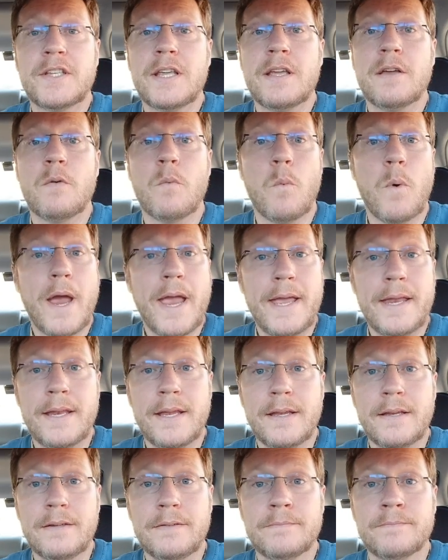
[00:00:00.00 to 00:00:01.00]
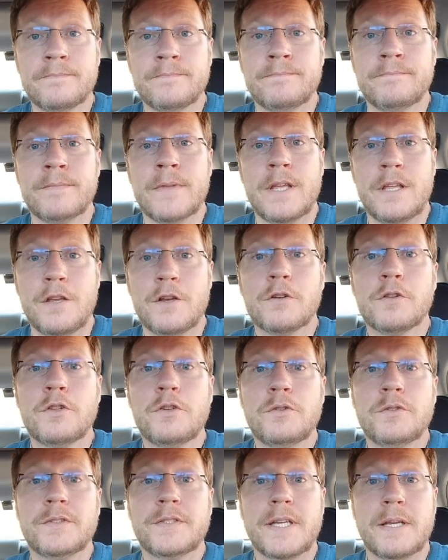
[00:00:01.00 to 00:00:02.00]
sit waiting, you're
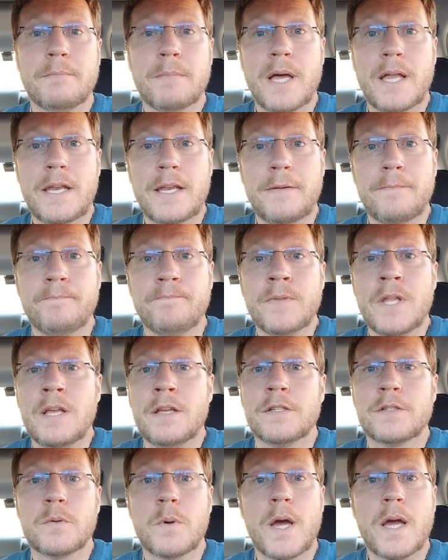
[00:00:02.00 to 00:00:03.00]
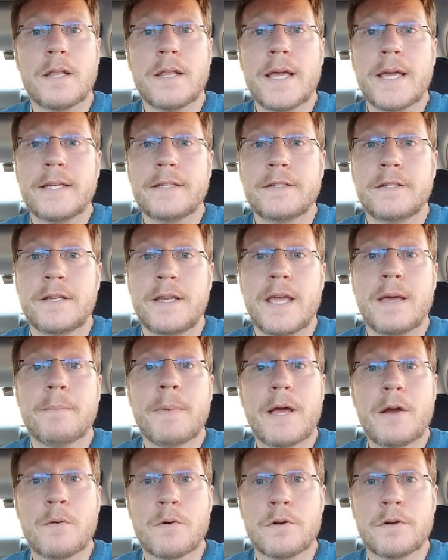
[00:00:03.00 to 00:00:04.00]
losing money. So I like to get
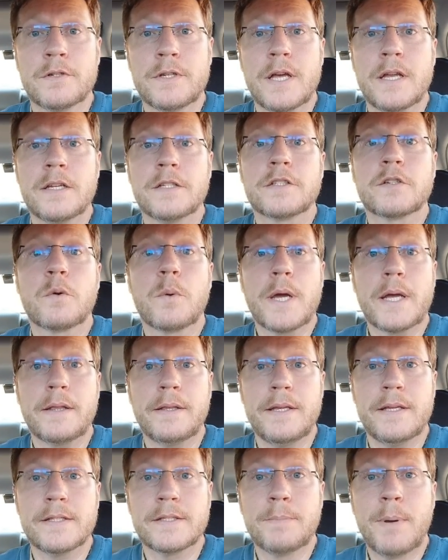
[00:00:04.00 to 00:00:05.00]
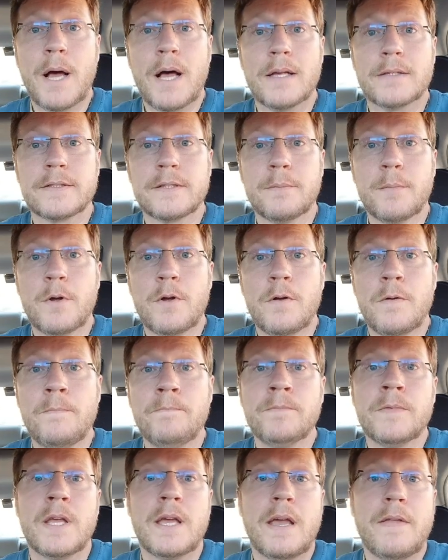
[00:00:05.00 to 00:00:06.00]
my order done as quickly as possible
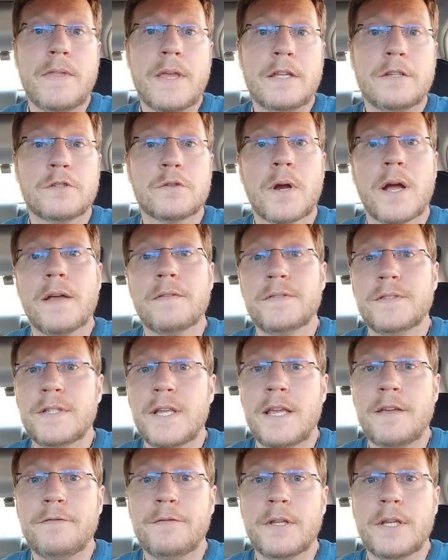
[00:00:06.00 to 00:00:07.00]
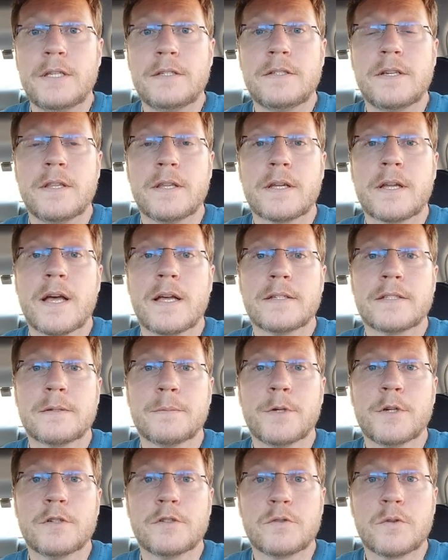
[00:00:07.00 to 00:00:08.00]
and then drive safely to the
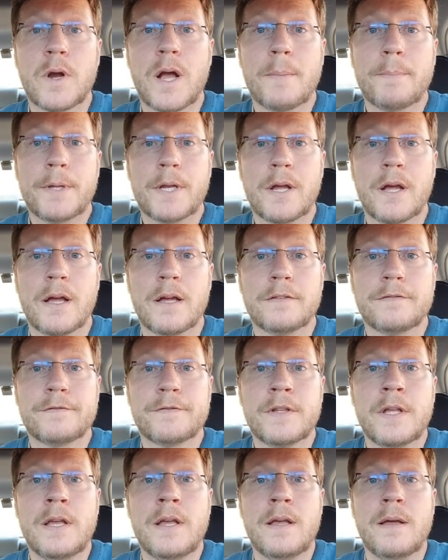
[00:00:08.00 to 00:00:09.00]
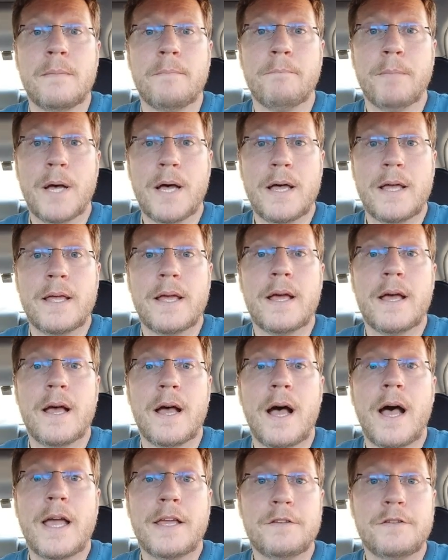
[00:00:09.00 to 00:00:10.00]
customer and drop it off. But
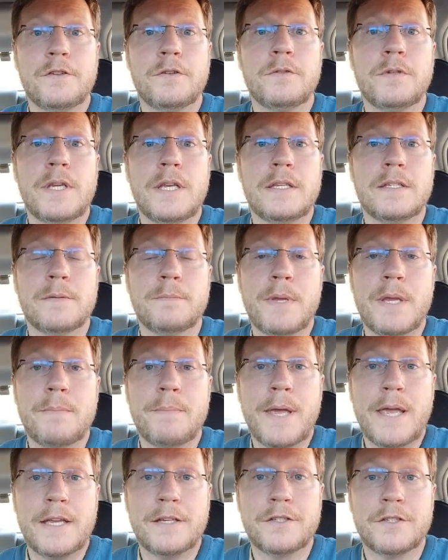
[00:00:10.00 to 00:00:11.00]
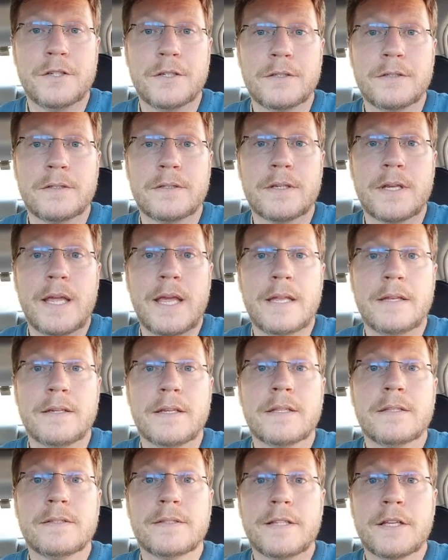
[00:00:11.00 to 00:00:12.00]
I do need to be patient and
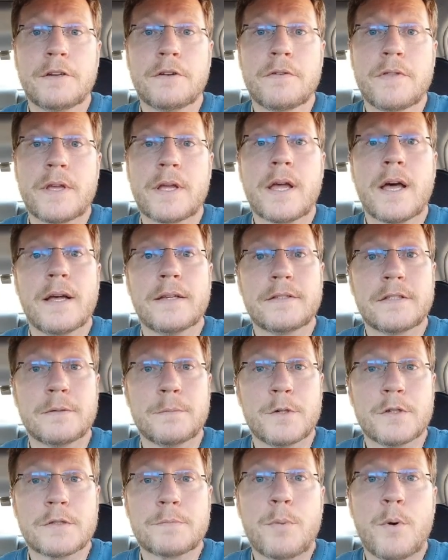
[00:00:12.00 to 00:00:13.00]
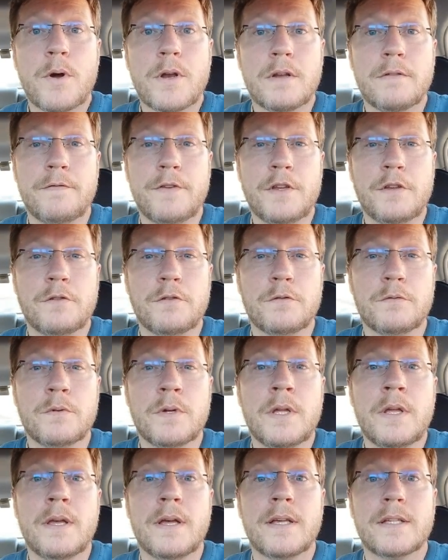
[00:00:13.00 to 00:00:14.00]
consider the customer's point of view,
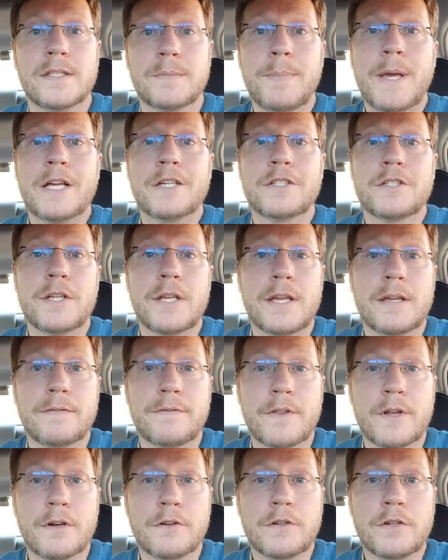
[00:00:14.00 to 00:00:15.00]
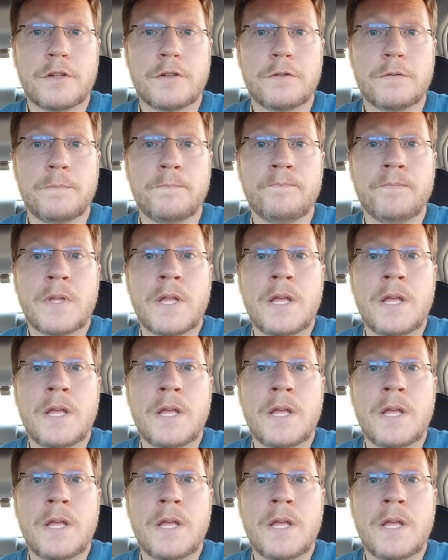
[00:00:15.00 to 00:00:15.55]
especially if they're new.